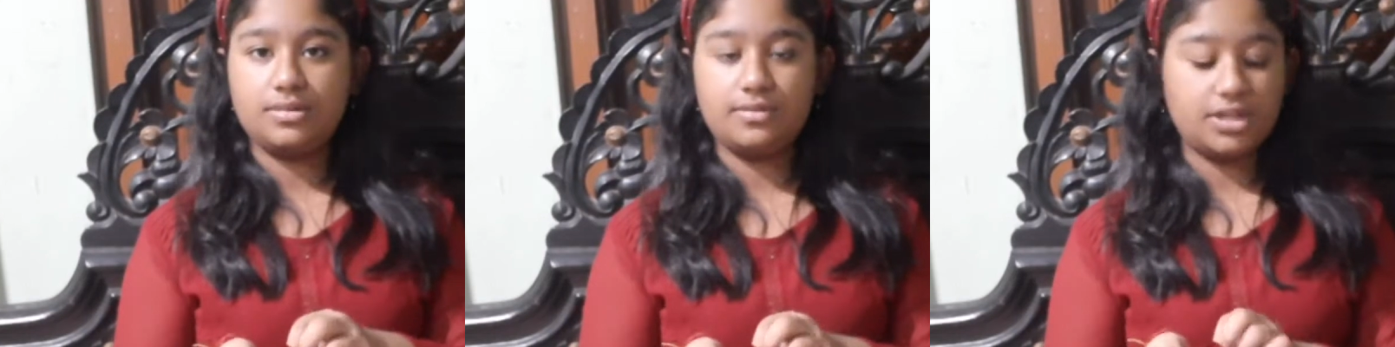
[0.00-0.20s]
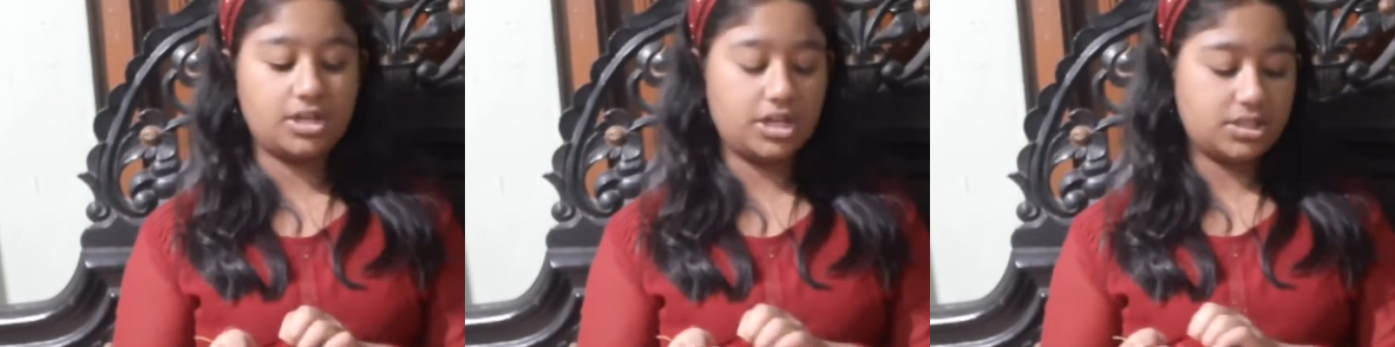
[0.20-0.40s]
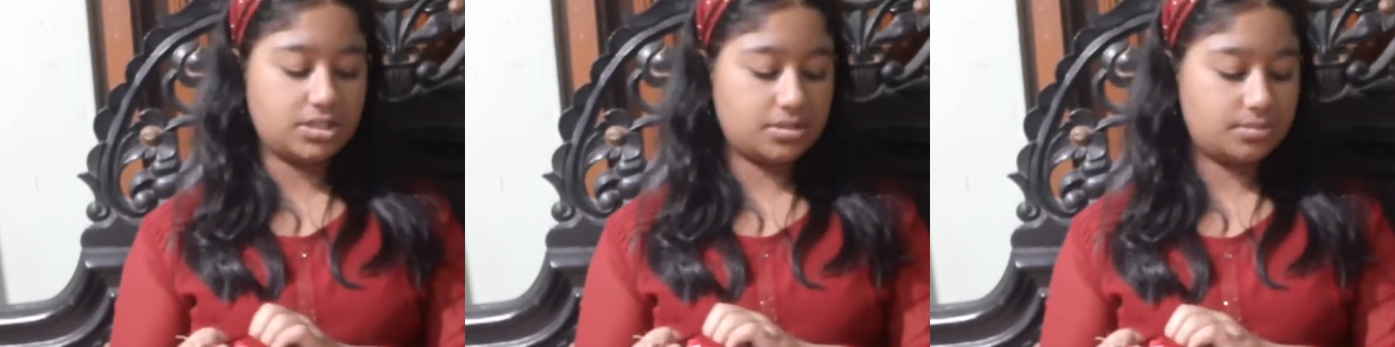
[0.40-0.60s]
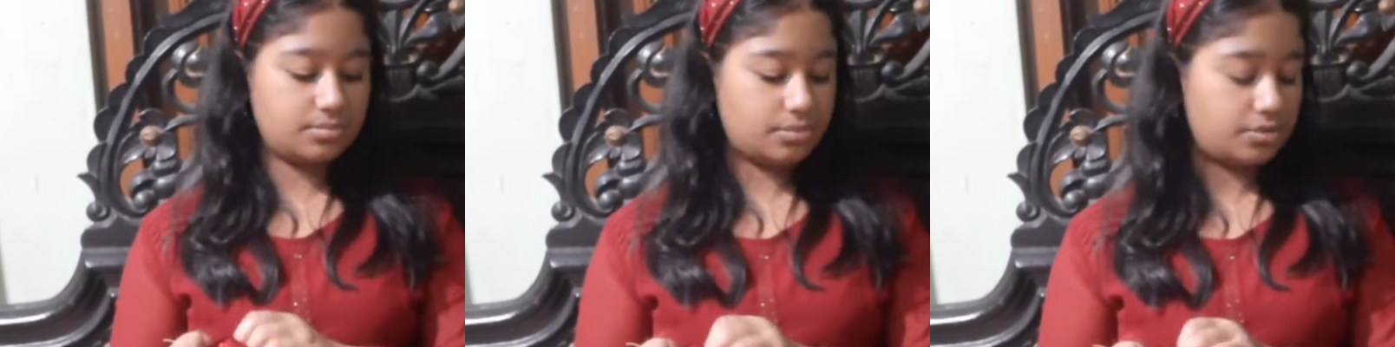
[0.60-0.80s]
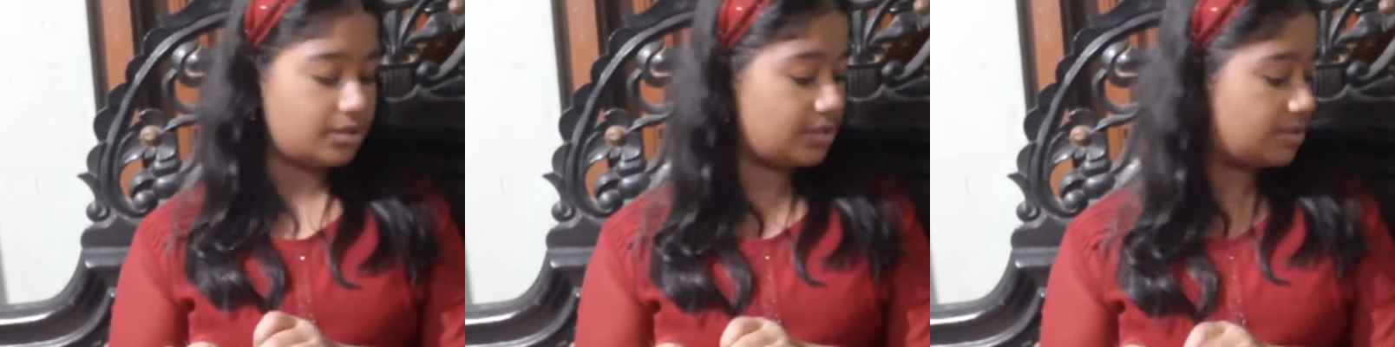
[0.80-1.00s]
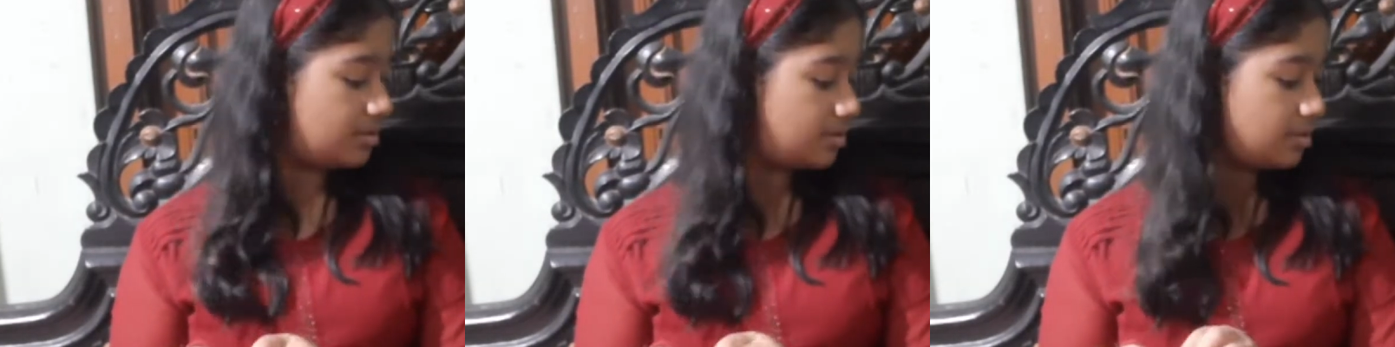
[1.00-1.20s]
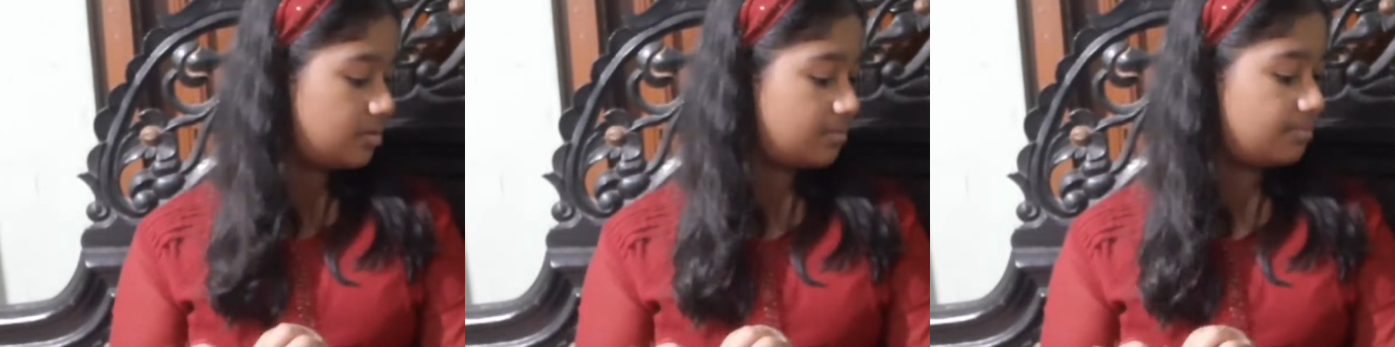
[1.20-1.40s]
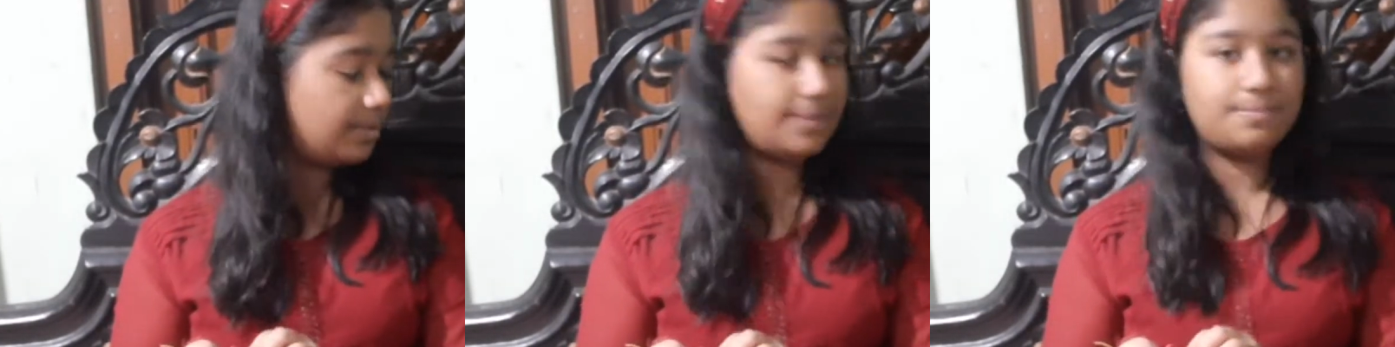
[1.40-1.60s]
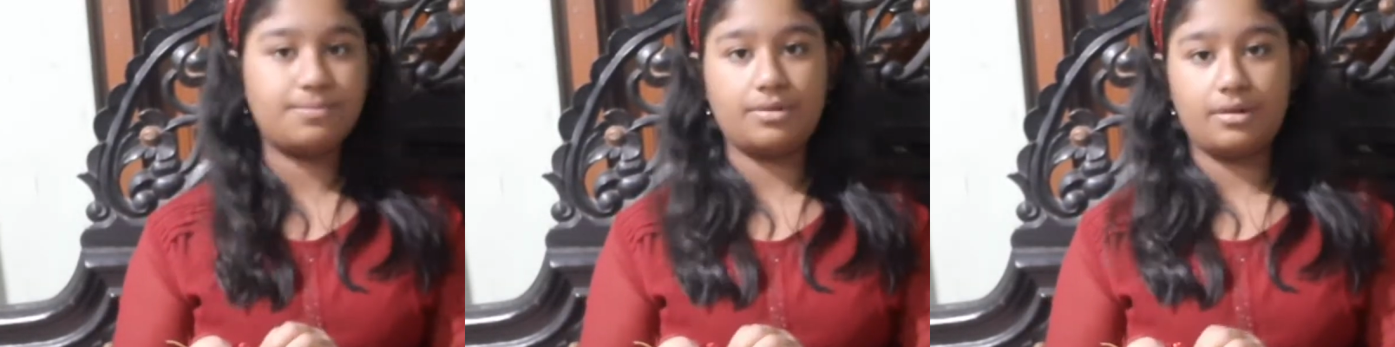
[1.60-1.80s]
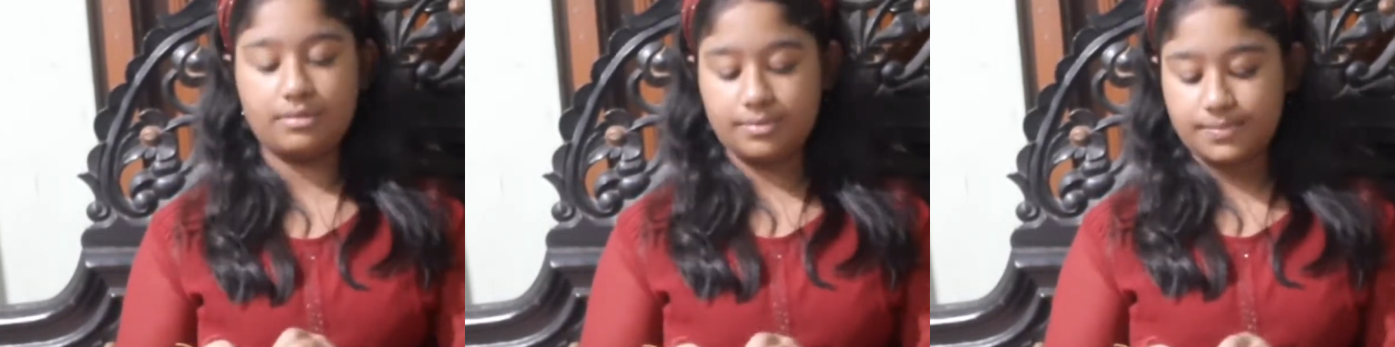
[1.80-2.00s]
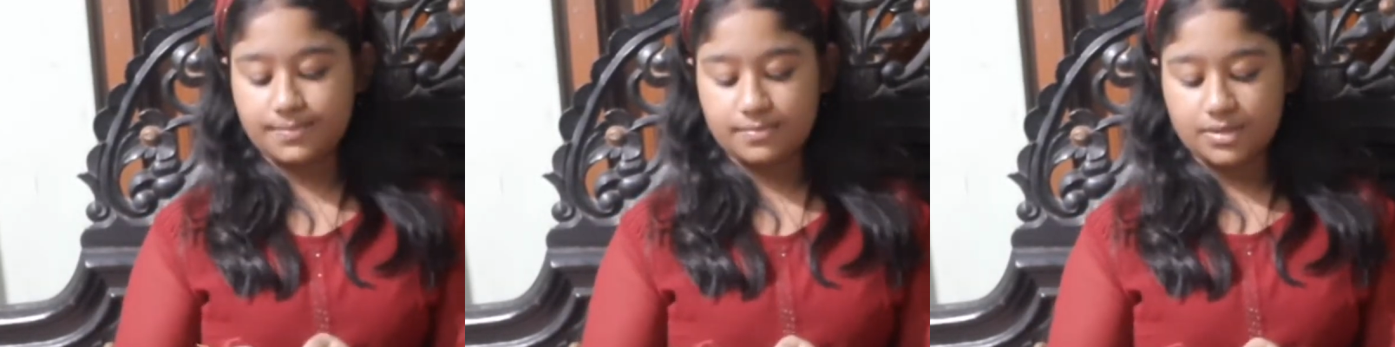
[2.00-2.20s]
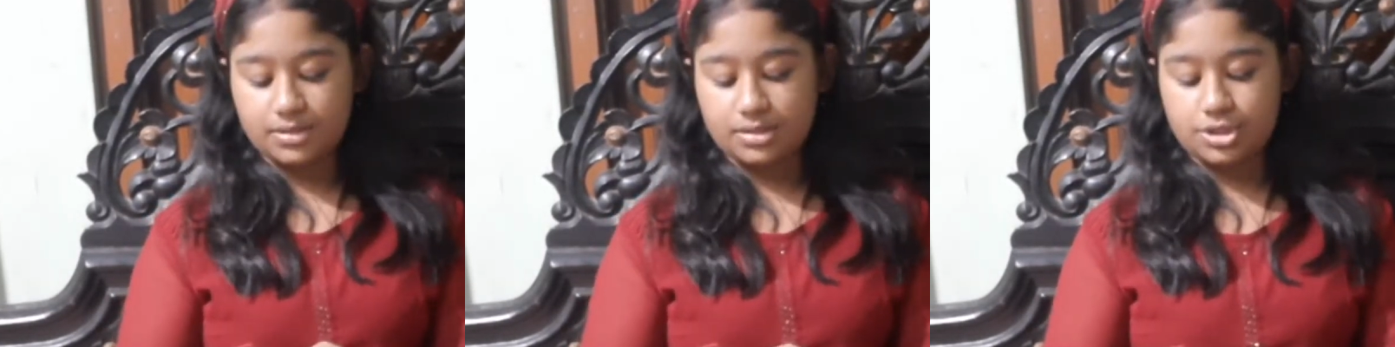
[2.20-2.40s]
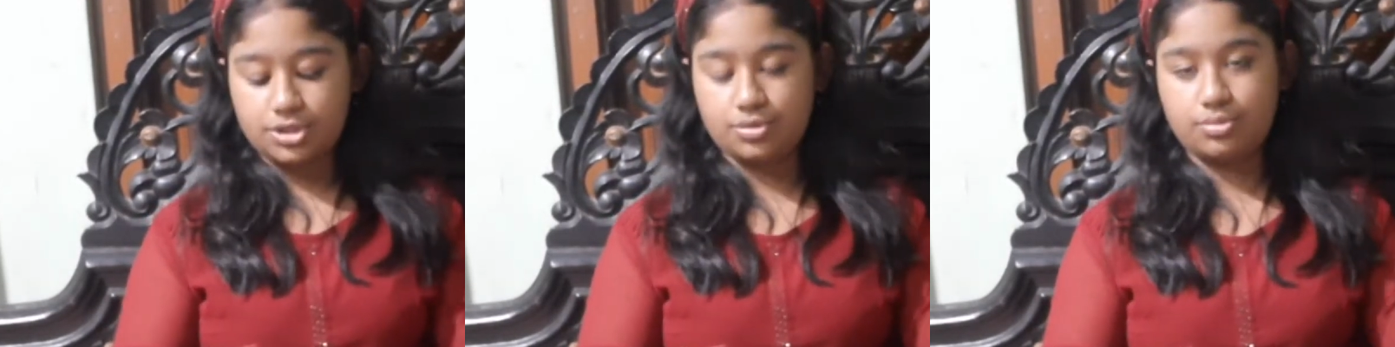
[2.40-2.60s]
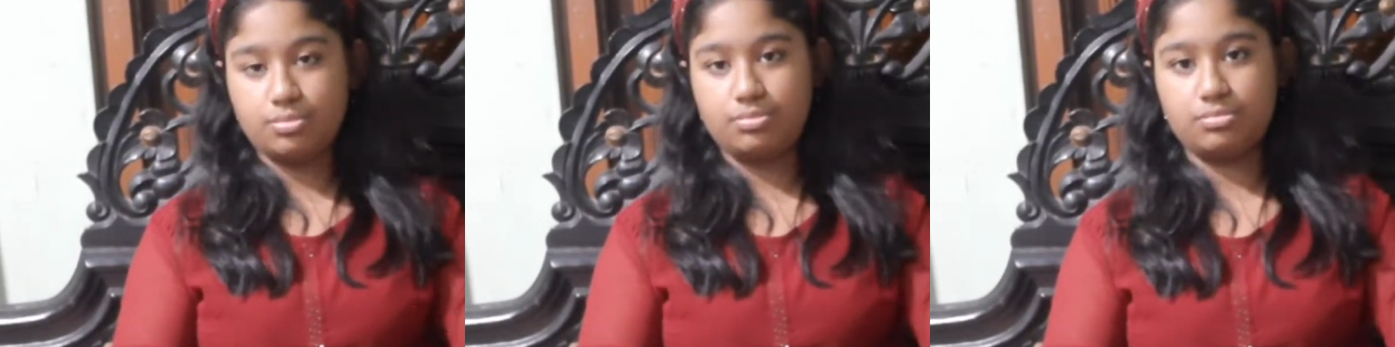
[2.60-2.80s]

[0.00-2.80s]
we got more paper to